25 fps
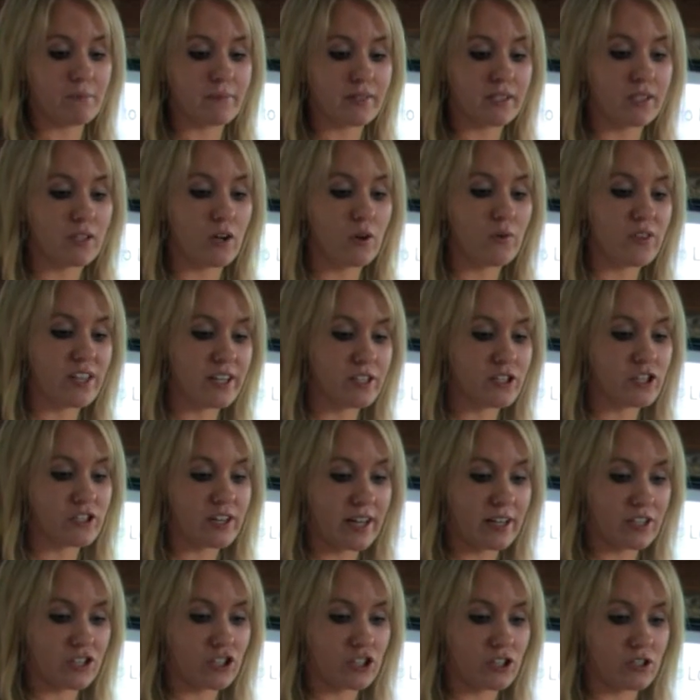So
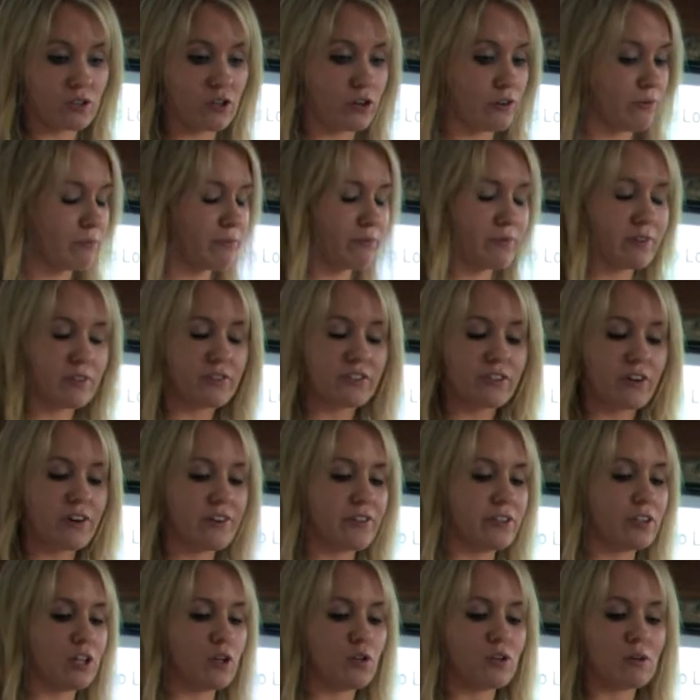
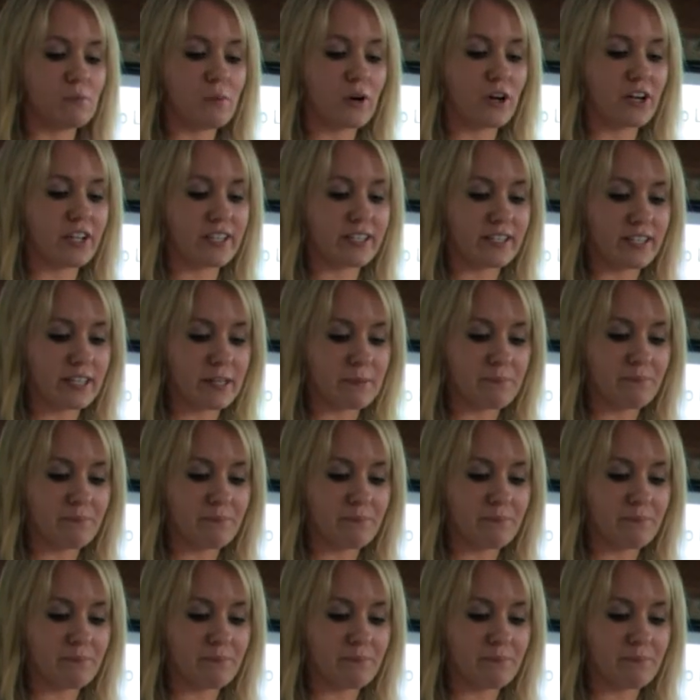the local market,